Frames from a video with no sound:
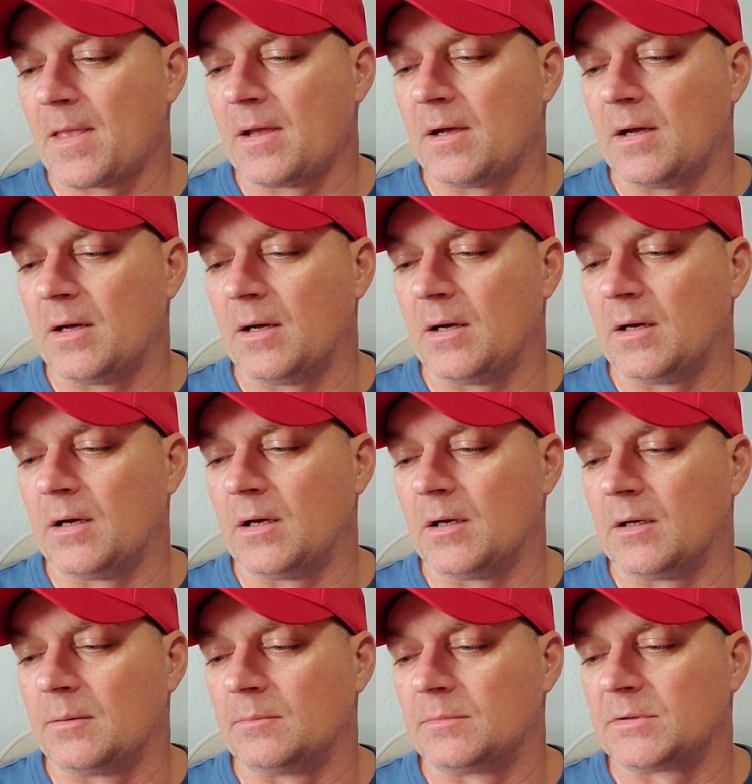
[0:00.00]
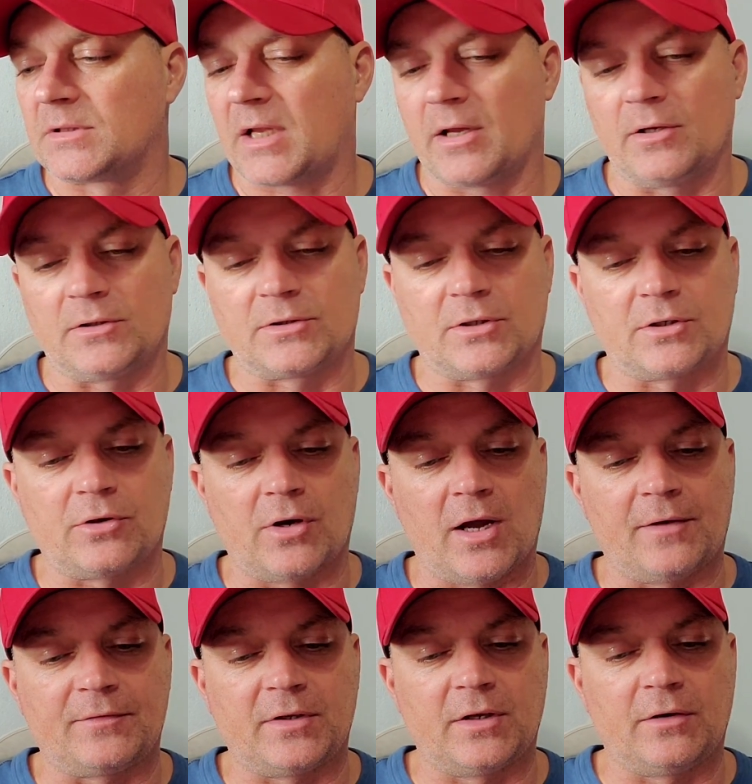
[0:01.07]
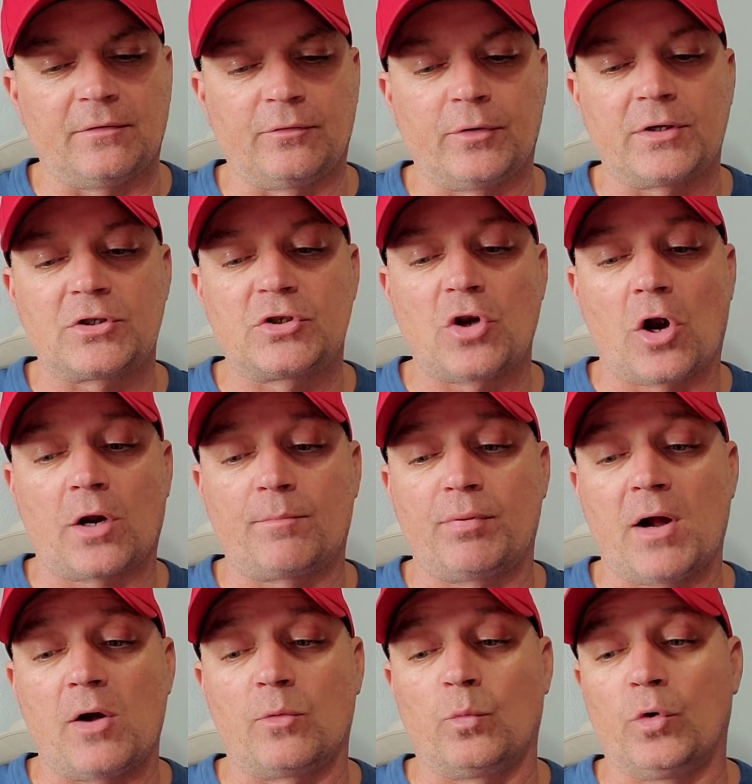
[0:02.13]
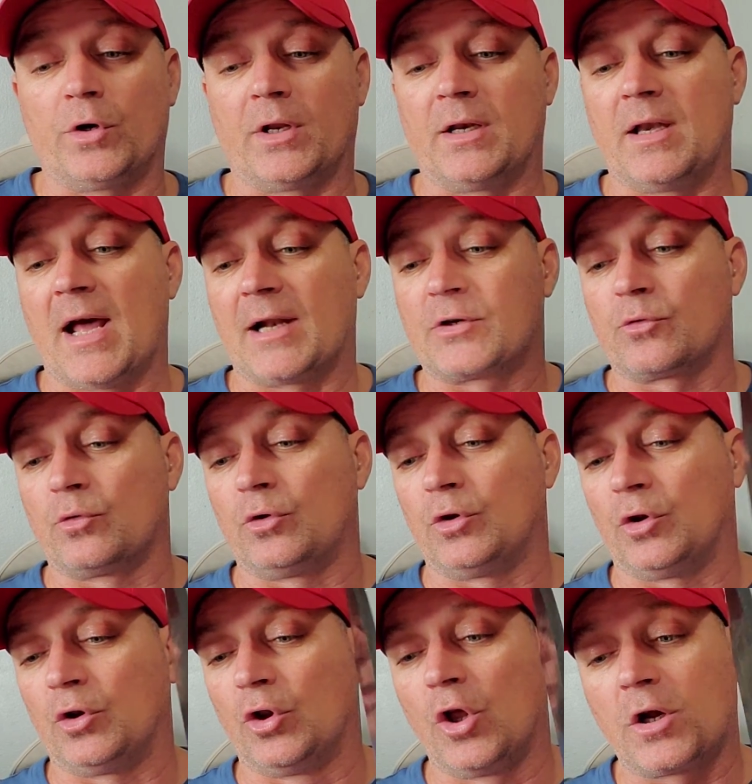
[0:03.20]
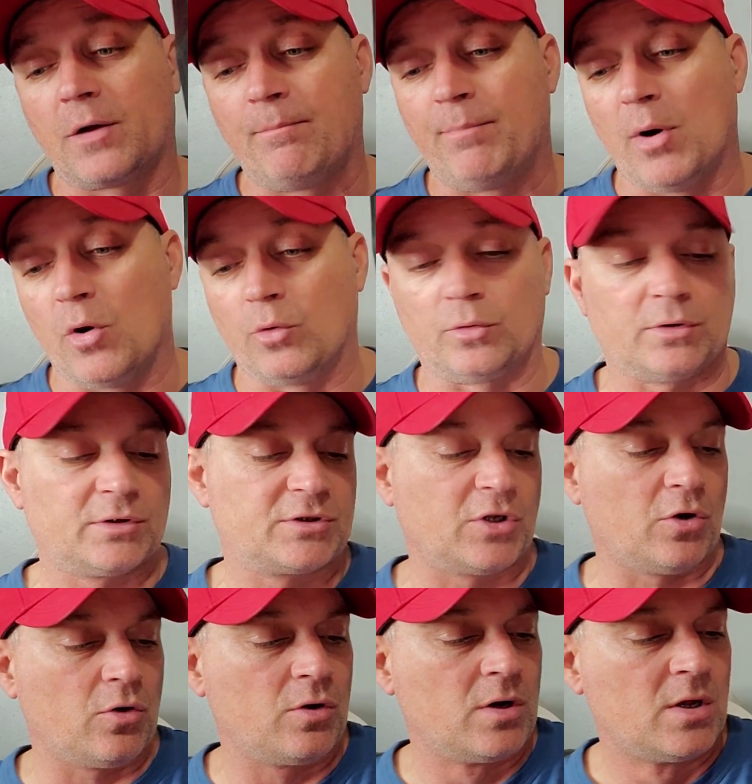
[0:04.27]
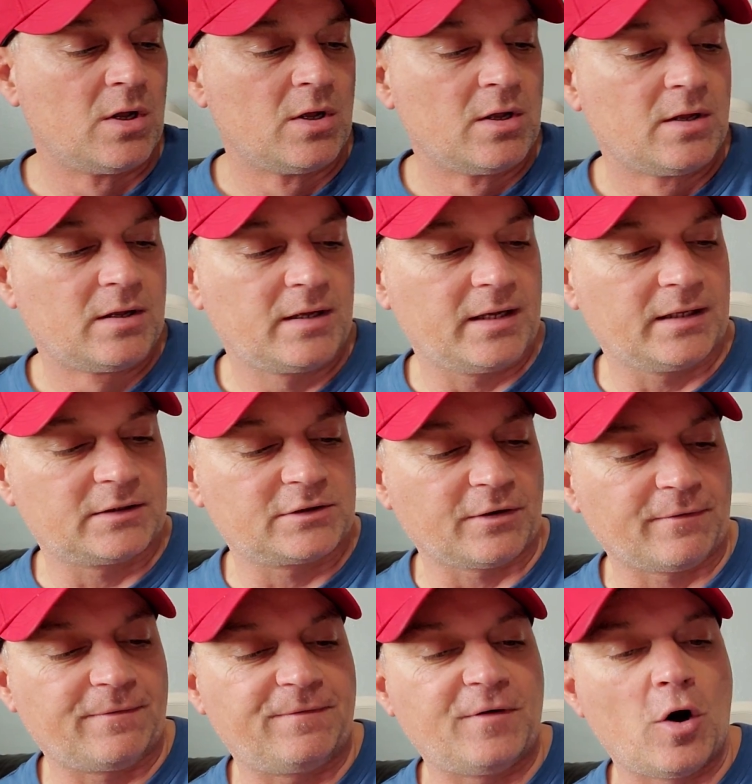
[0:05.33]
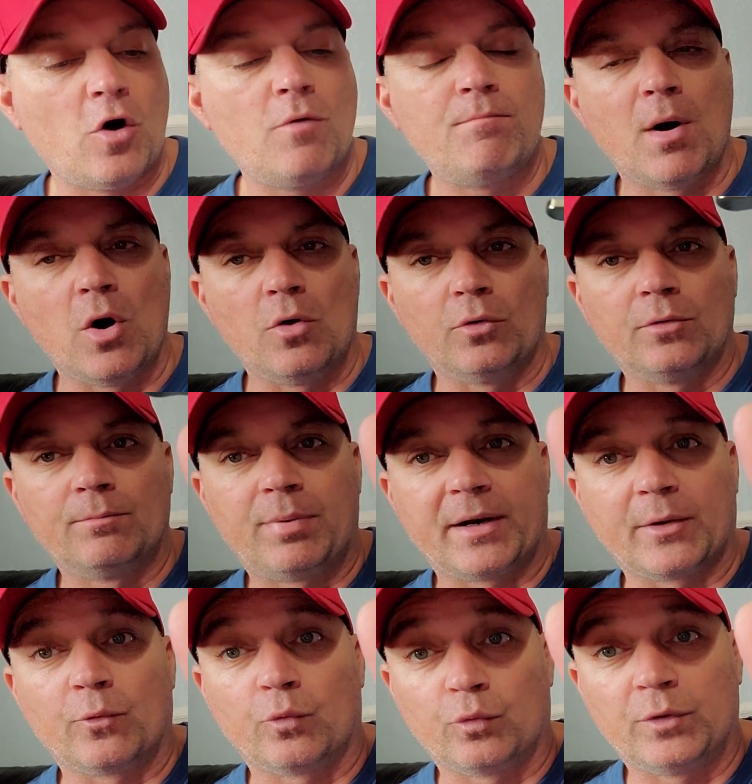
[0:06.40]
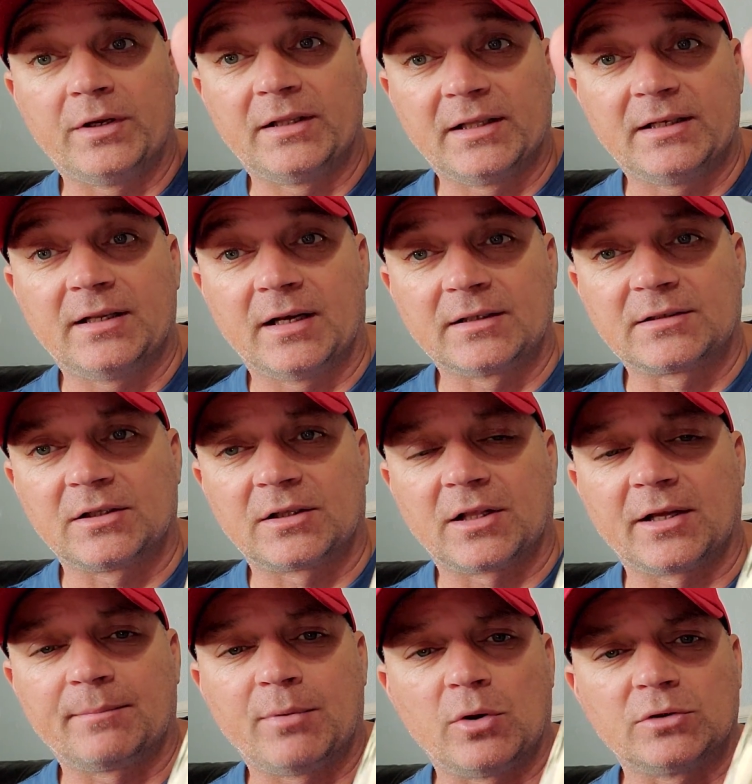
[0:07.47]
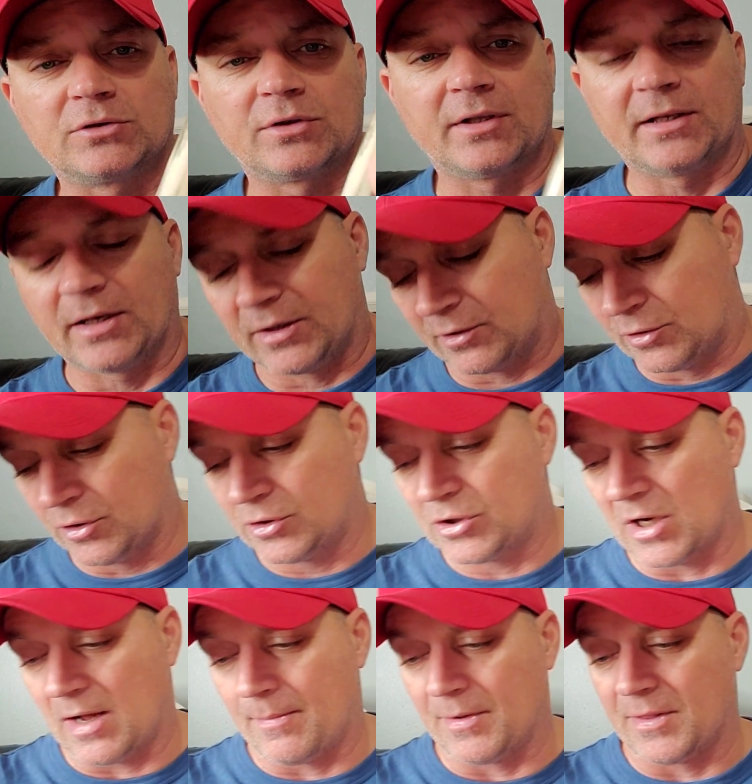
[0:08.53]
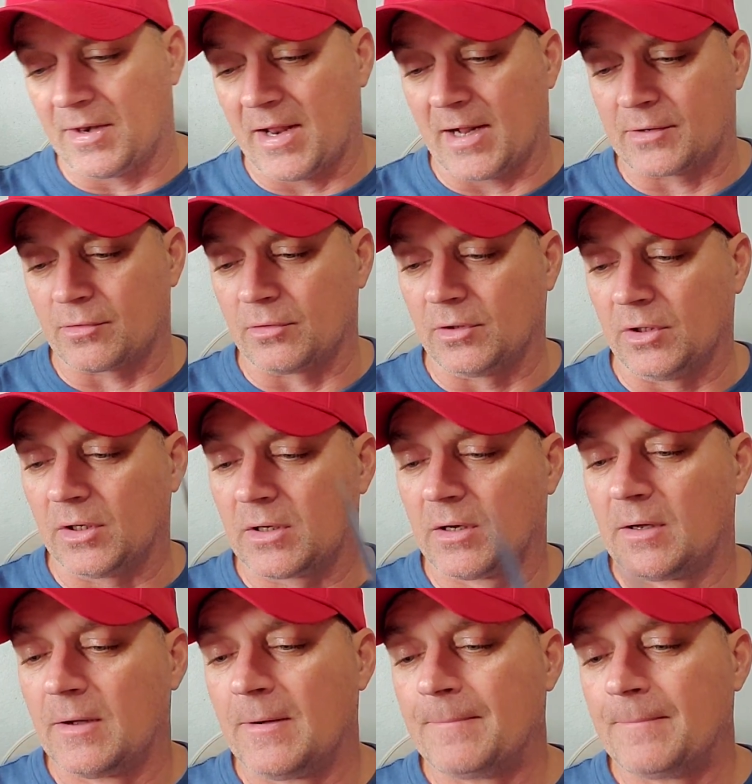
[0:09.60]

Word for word: Um, scales are crafted of rich dark brown wood and natural look bone. So it's a faux bone, but it really does look like bone. So they did a good job on the natural look.